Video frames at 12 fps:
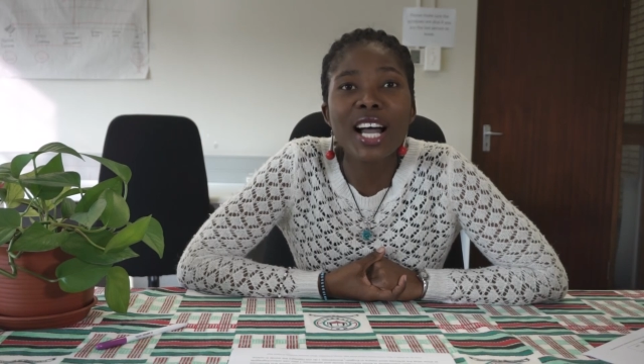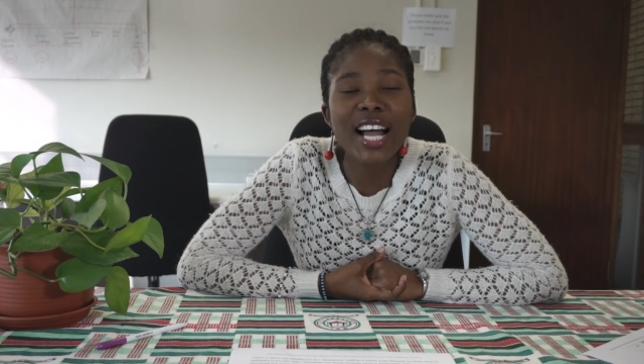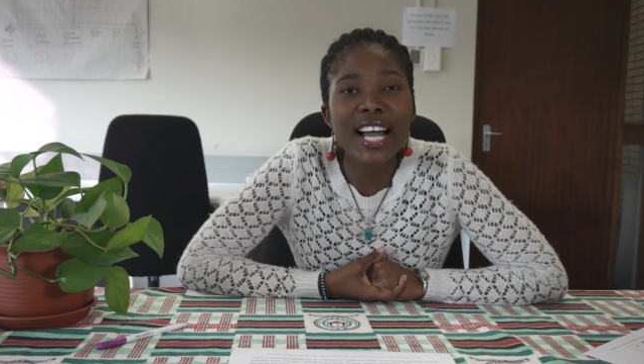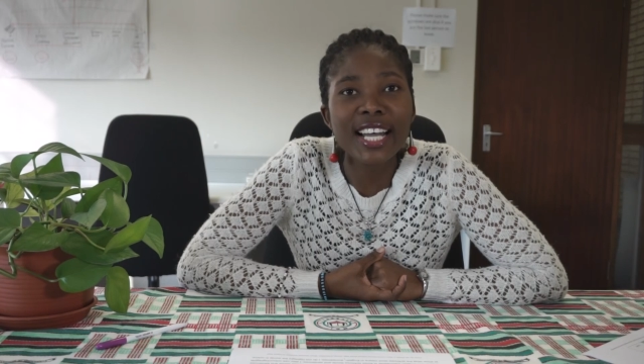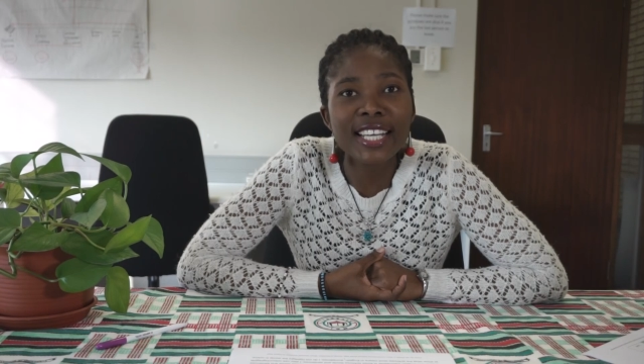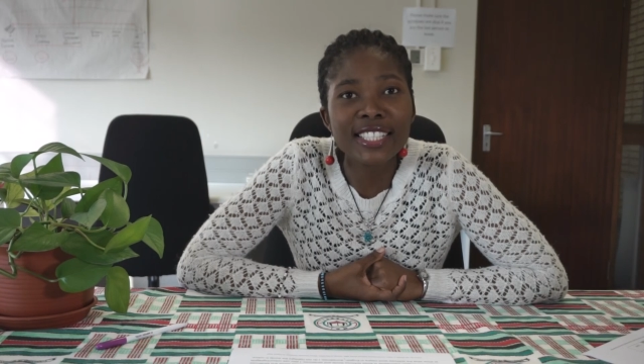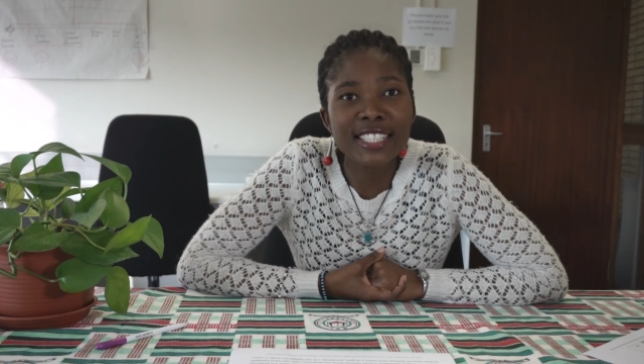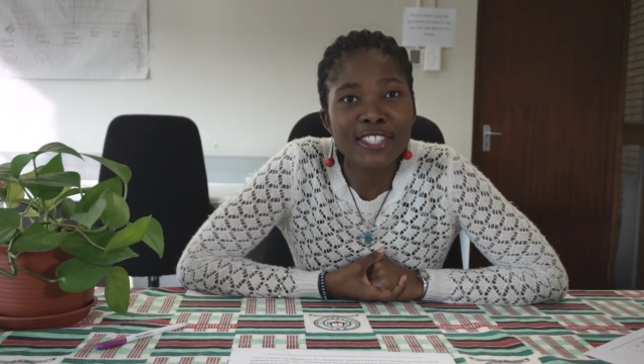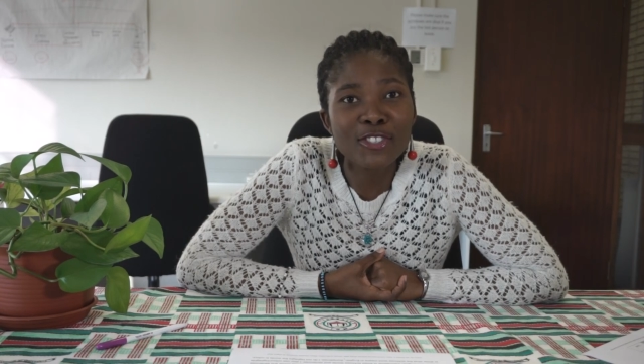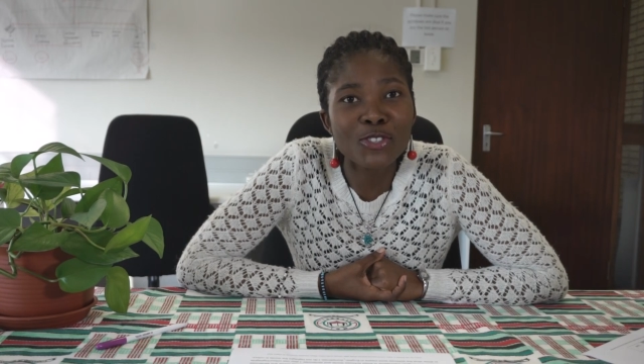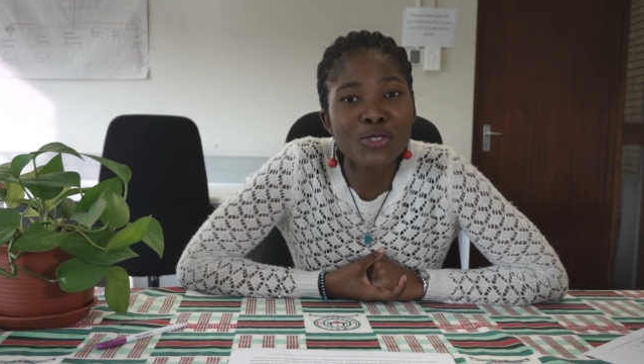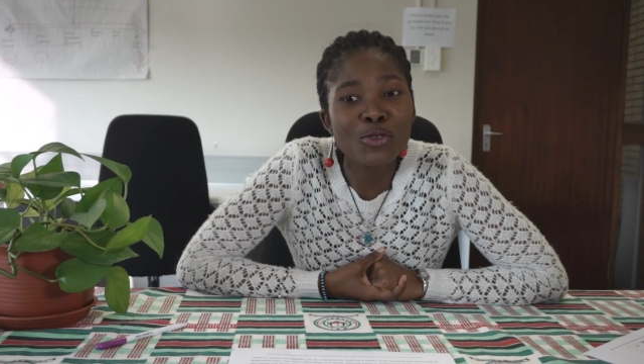I
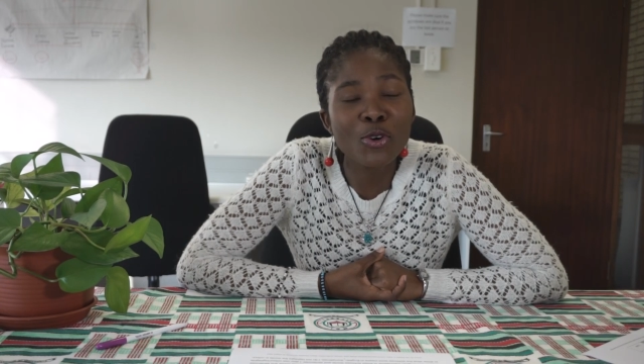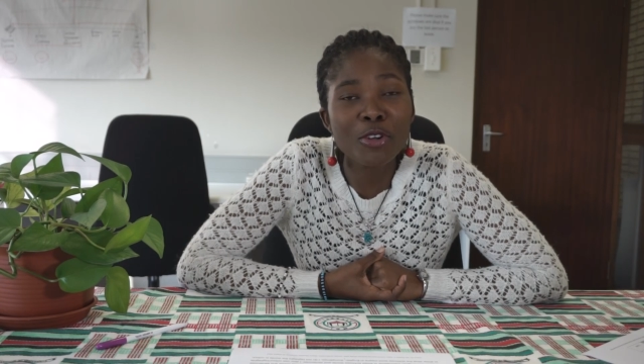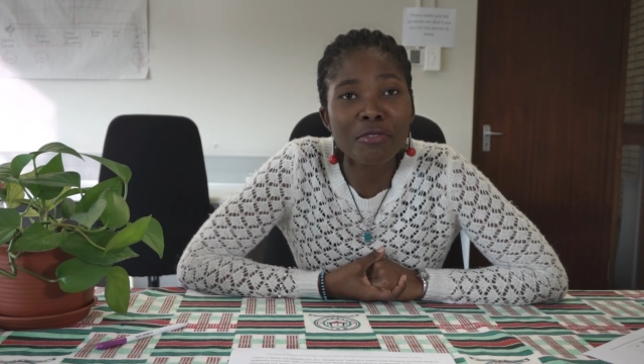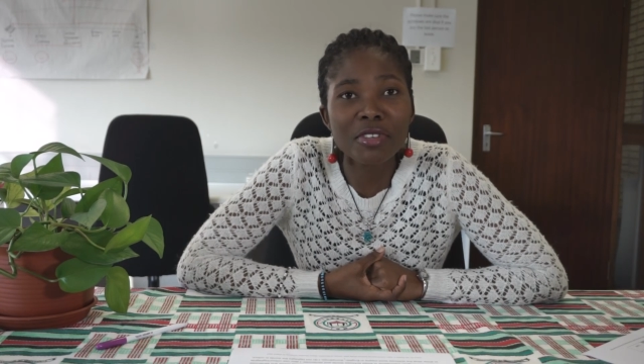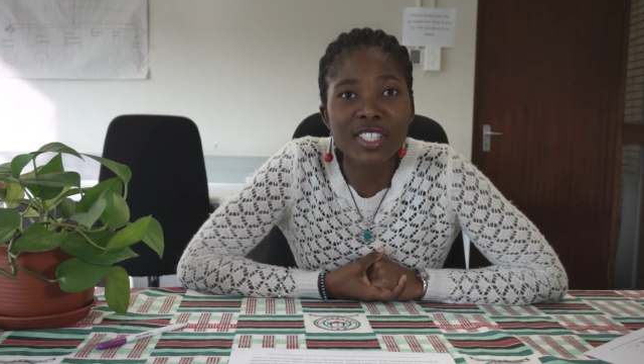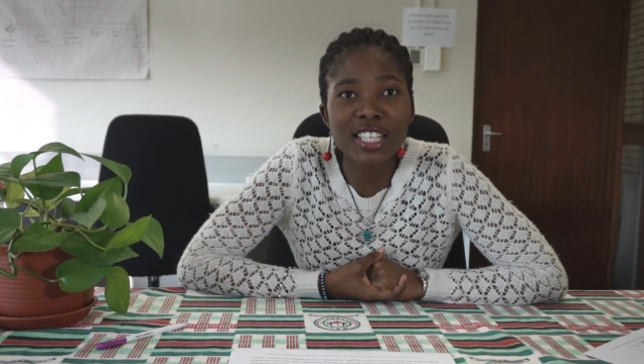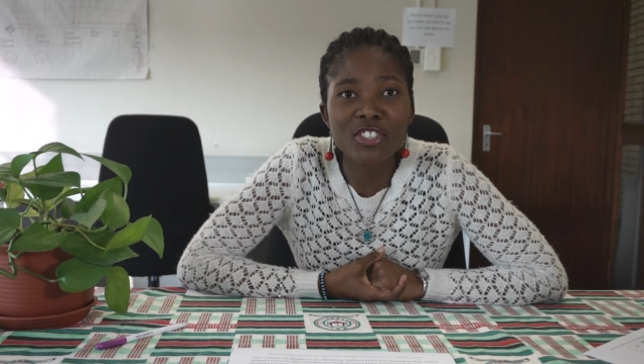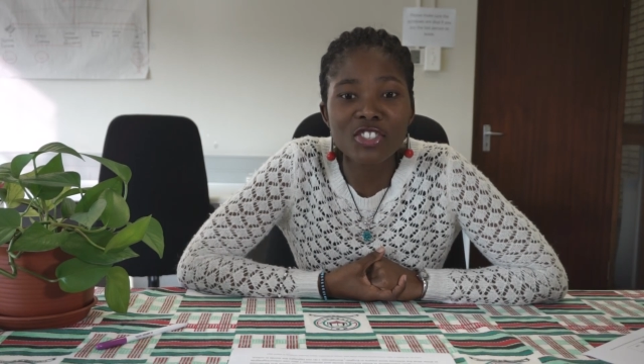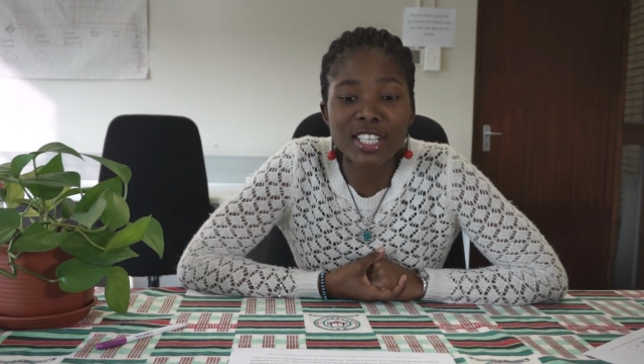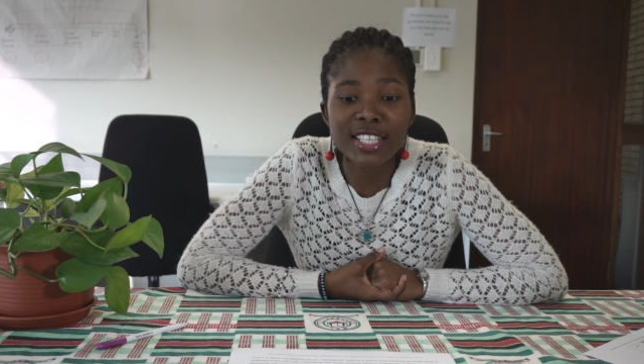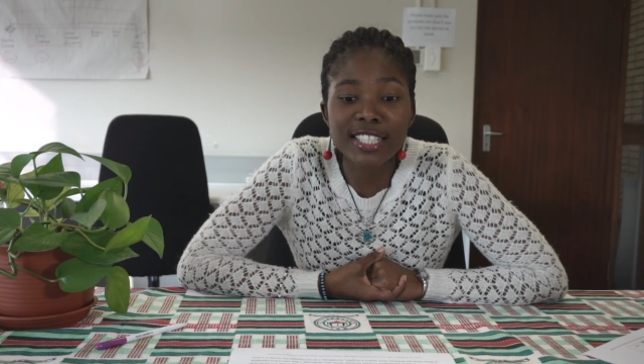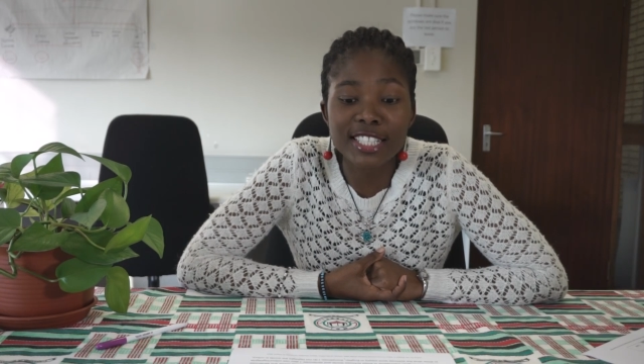teach you Conversational
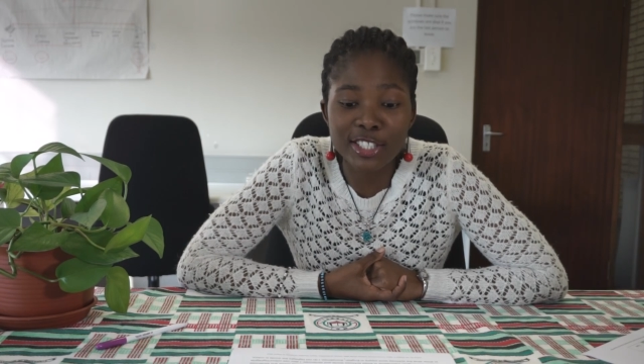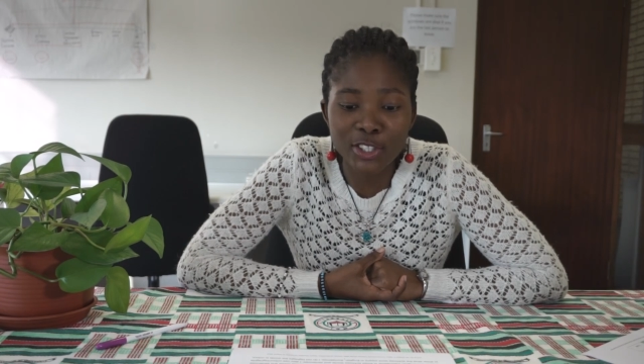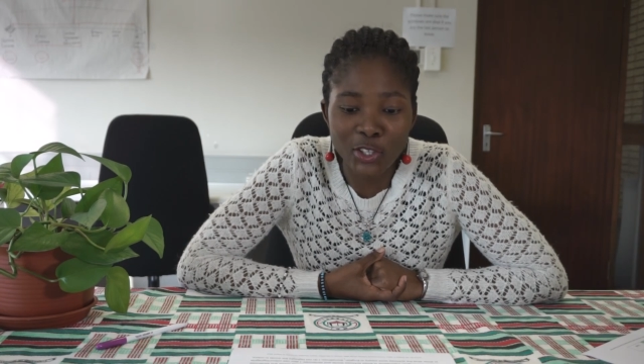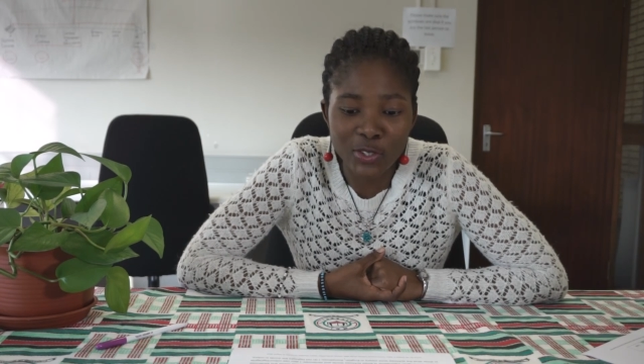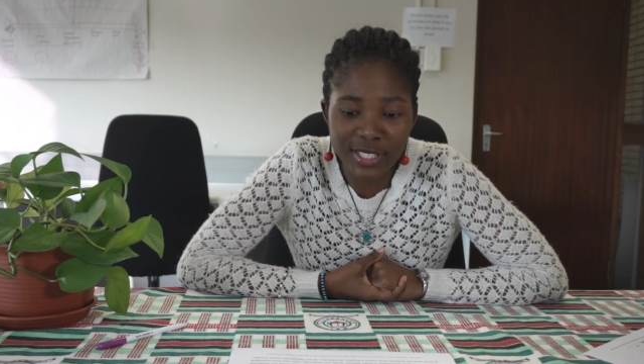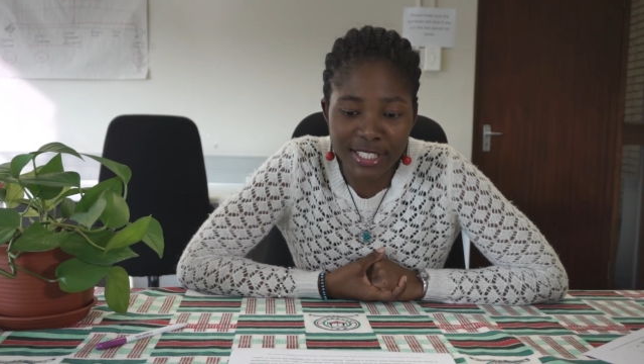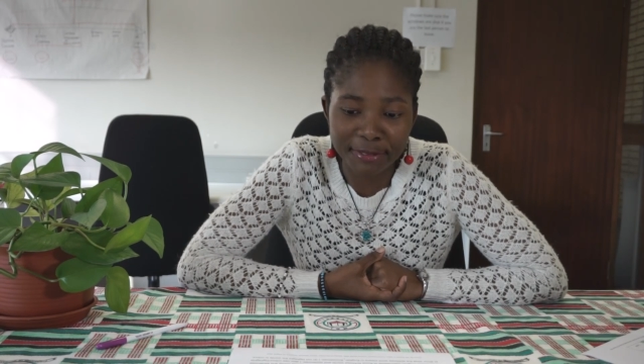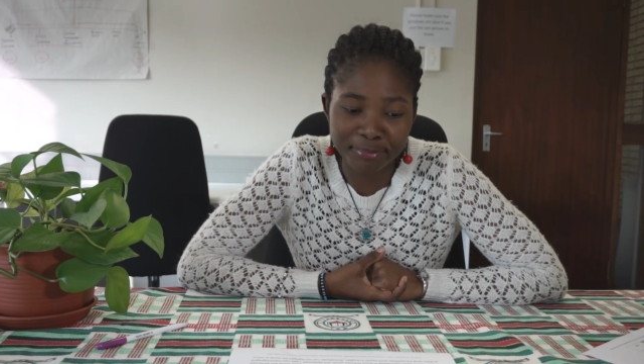IsiXhosa.